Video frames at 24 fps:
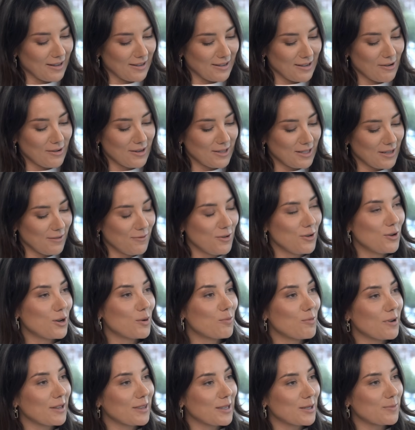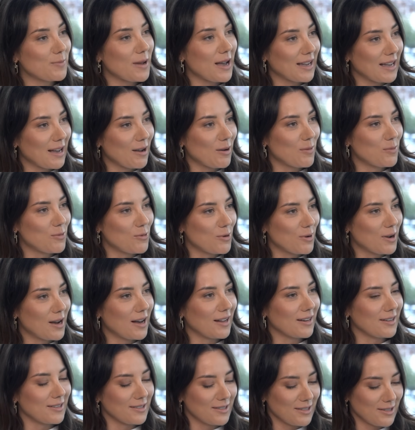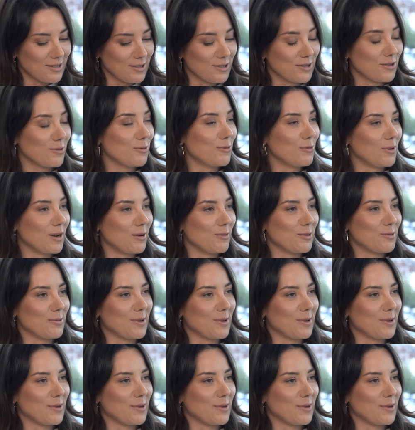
it. Honestly, if you could bring this back out in more colours, this is all I would